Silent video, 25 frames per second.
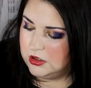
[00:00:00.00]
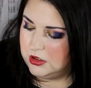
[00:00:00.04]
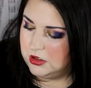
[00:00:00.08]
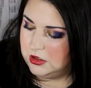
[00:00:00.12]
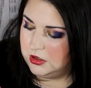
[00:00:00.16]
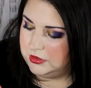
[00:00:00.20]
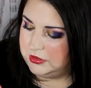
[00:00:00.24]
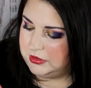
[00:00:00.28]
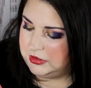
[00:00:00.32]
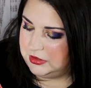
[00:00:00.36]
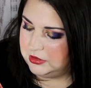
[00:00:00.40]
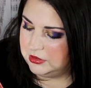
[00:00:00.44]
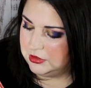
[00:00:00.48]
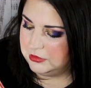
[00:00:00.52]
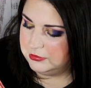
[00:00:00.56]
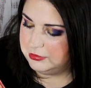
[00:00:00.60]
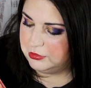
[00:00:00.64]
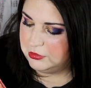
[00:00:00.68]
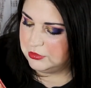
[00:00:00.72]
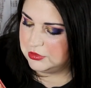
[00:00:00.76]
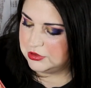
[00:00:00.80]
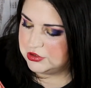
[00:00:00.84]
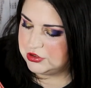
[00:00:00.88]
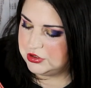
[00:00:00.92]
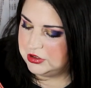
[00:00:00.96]
On the inner
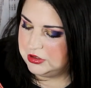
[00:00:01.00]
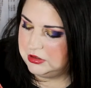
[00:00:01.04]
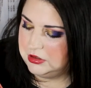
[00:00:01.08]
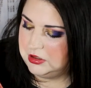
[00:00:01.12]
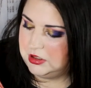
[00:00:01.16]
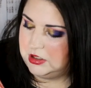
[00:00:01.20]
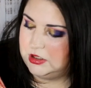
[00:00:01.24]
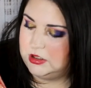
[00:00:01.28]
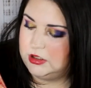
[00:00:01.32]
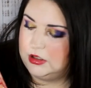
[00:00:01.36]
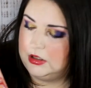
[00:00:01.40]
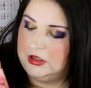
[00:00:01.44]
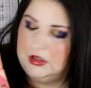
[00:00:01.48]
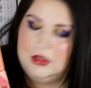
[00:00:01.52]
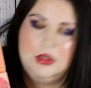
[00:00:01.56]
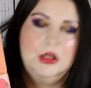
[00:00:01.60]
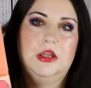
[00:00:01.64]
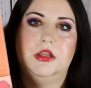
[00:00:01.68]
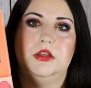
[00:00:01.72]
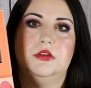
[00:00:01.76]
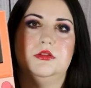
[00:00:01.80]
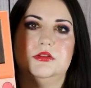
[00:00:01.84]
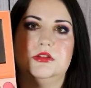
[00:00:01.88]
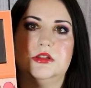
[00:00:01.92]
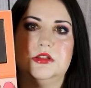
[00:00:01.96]
portion, I
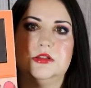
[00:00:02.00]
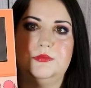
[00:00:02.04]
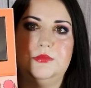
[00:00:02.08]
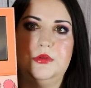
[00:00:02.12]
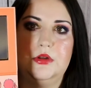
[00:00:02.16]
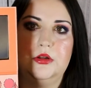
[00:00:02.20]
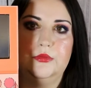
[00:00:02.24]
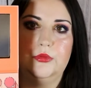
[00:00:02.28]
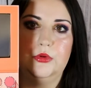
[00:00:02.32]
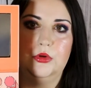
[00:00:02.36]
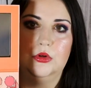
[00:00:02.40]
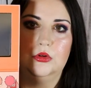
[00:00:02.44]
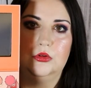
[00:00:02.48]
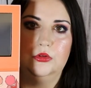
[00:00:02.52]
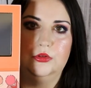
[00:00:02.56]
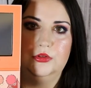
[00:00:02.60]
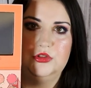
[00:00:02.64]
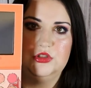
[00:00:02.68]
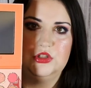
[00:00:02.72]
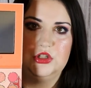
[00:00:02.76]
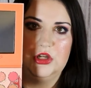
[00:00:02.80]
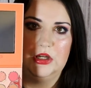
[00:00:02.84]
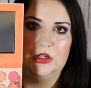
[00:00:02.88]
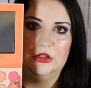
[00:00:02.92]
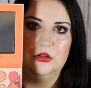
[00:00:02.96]
used this beautiful gold
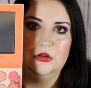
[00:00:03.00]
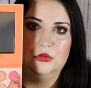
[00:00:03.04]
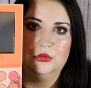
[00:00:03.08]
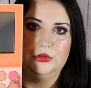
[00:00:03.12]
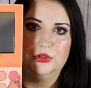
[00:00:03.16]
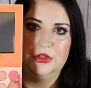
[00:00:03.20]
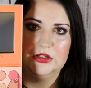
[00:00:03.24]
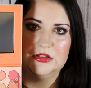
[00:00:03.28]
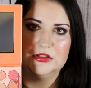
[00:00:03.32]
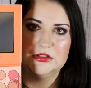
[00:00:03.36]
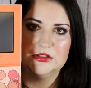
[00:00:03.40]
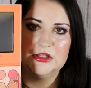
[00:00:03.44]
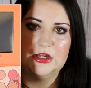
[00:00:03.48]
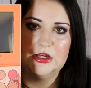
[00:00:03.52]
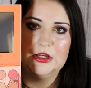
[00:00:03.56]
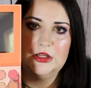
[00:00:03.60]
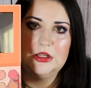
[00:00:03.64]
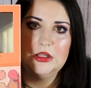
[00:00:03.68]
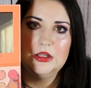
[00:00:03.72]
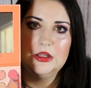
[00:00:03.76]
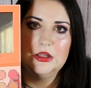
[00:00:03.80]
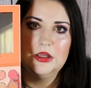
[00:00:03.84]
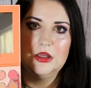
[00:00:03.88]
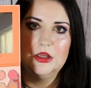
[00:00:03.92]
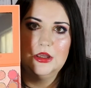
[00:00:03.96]
shade Golden
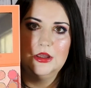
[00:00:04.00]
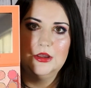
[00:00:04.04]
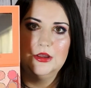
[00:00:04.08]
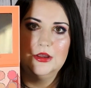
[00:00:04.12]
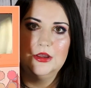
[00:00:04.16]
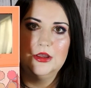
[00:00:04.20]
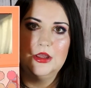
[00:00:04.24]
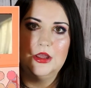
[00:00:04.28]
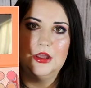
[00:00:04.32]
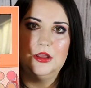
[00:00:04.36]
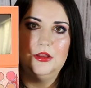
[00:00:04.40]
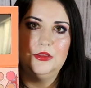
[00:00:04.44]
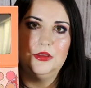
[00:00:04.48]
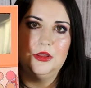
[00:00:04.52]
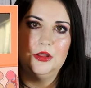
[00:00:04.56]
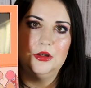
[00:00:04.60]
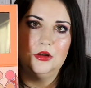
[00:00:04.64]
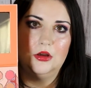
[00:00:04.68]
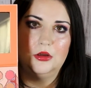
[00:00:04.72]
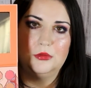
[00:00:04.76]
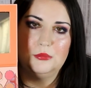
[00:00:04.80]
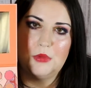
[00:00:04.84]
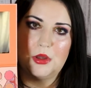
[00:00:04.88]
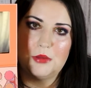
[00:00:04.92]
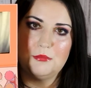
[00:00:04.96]
City. And then
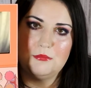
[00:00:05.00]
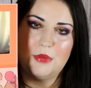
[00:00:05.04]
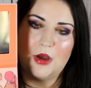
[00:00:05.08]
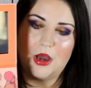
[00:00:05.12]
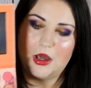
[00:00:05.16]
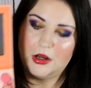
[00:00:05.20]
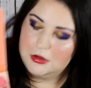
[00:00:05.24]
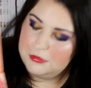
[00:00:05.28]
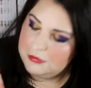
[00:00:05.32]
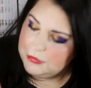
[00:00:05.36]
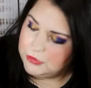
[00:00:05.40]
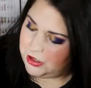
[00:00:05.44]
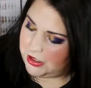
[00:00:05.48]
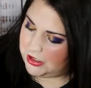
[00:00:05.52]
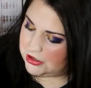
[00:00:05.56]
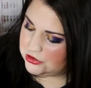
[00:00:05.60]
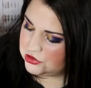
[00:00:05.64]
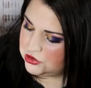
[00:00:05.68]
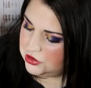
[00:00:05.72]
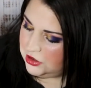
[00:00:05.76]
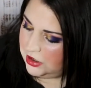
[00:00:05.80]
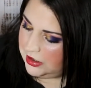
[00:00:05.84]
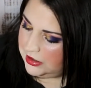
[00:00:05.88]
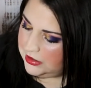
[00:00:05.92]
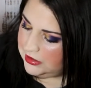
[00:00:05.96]
on my bottom
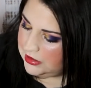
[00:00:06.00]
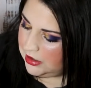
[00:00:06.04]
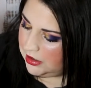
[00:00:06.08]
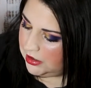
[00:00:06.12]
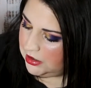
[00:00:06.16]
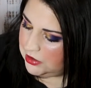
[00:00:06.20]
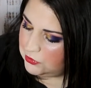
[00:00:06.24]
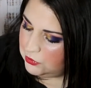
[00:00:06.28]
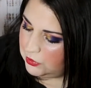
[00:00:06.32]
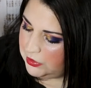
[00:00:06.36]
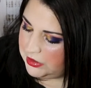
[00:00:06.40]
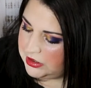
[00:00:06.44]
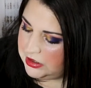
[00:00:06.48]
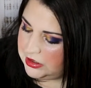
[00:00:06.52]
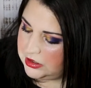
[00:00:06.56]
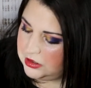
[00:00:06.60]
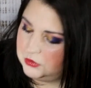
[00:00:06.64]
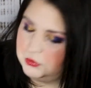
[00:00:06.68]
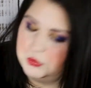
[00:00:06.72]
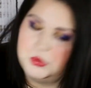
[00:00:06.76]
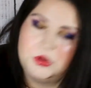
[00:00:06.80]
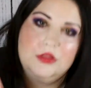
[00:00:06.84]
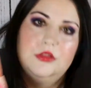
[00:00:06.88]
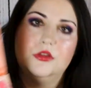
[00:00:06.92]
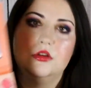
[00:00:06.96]
lash line, I went in
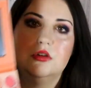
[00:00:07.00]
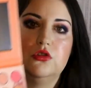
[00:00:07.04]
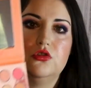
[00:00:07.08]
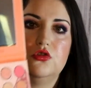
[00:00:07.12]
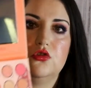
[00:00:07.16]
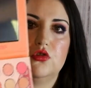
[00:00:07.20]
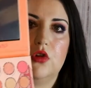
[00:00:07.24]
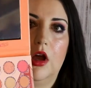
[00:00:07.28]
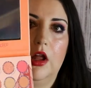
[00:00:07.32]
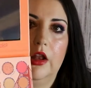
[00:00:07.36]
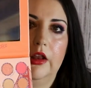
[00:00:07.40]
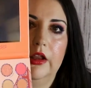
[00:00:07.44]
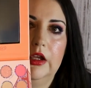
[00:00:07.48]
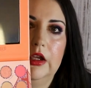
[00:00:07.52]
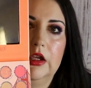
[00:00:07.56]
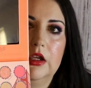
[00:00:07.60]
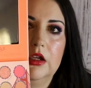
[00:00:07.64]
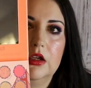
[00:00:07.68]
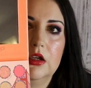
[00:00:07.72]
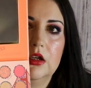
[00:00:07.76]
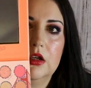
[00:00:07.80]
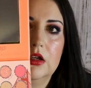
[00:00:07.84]
with Trolley.